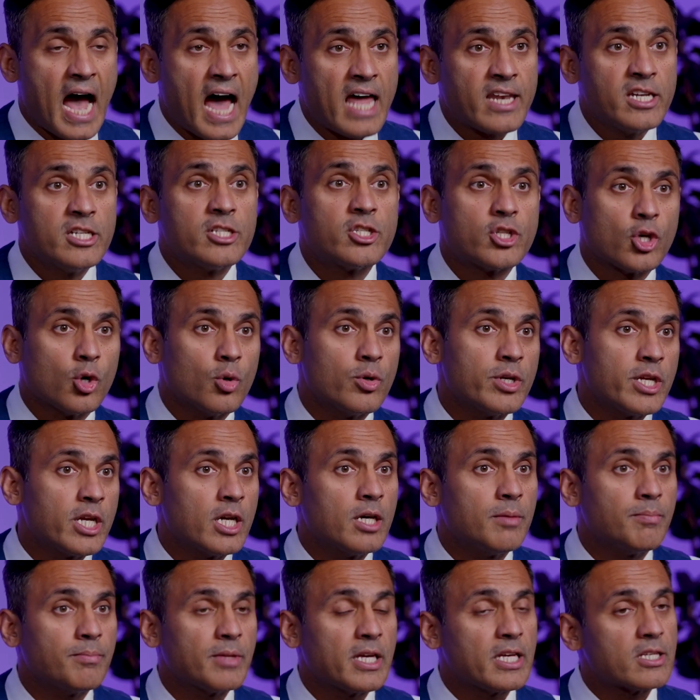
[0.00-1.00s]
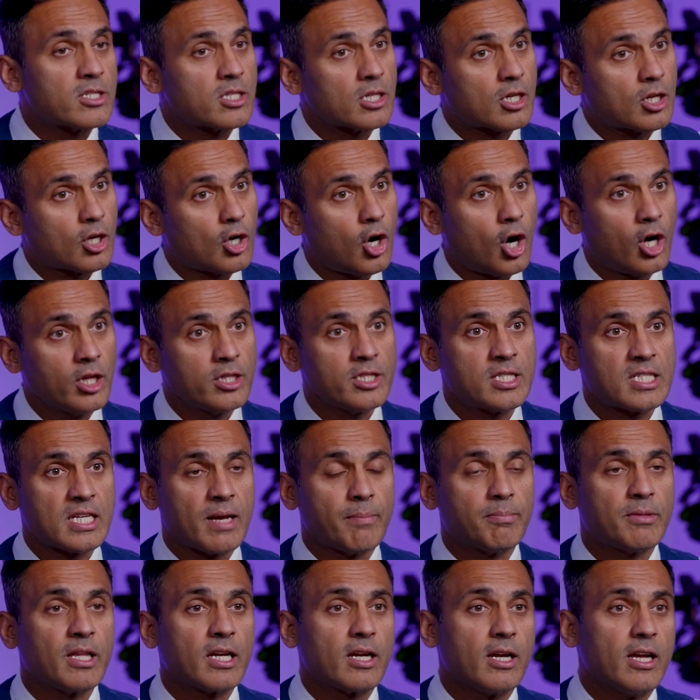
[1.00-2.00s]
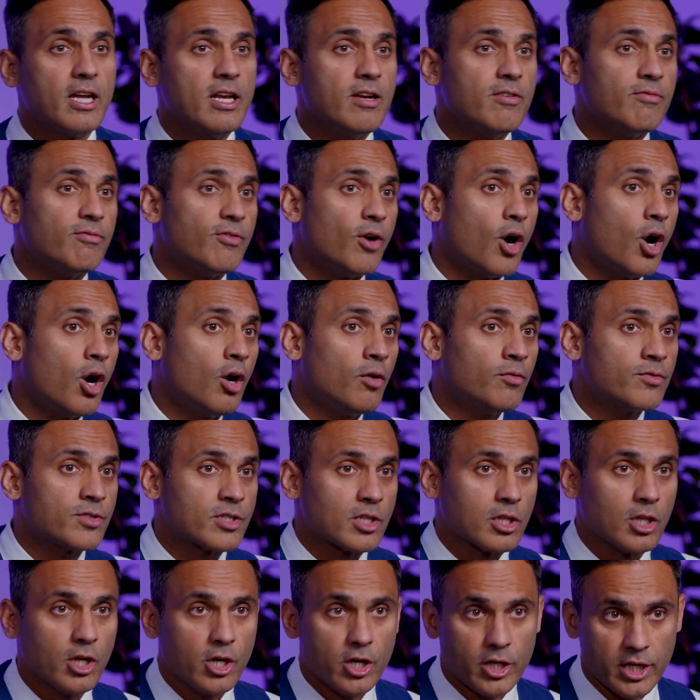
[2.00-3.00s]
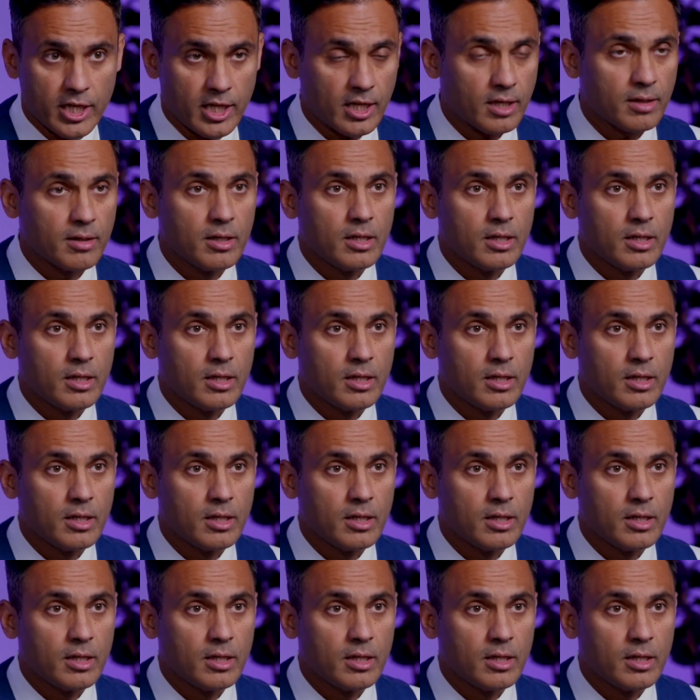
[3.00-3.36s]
Anhedonia is a concept that involves learning.